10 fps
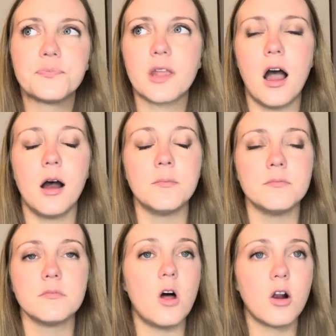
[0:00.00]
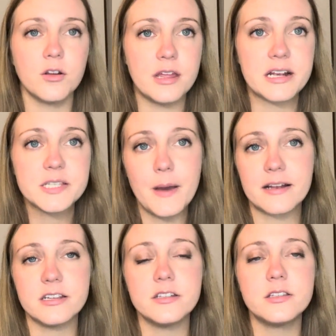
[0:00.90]
longer than
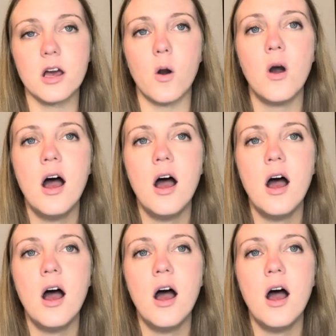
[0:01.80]
expected. So